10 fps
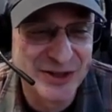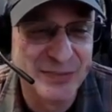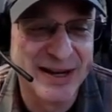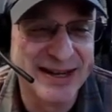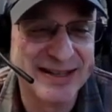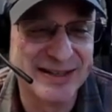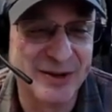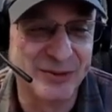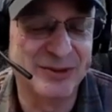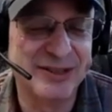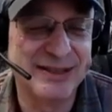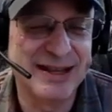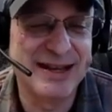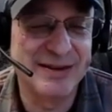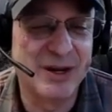are demanding only
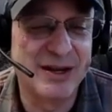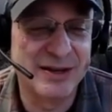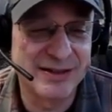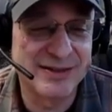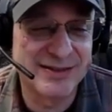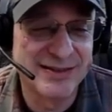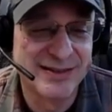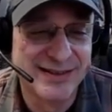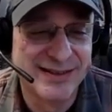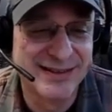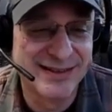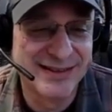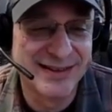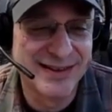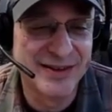that product.
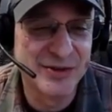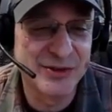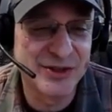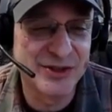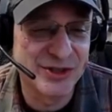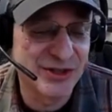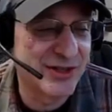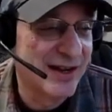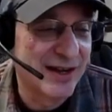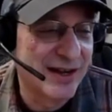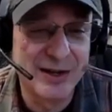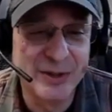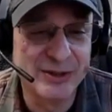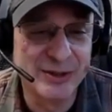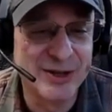Others are just
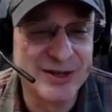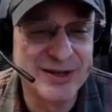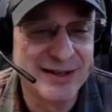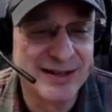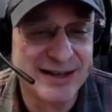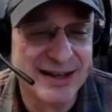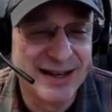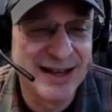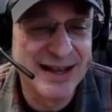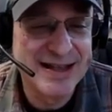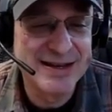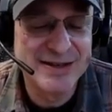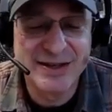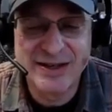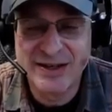humming along
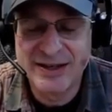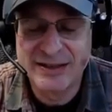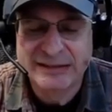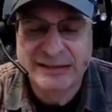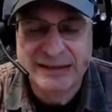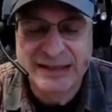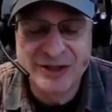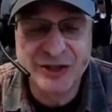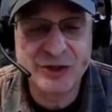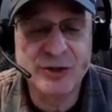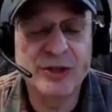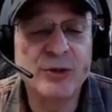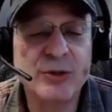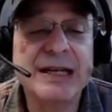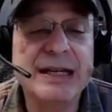and you just
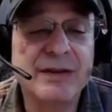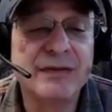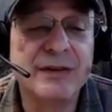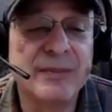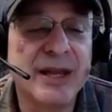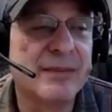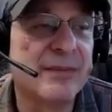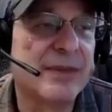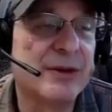don't hear from them.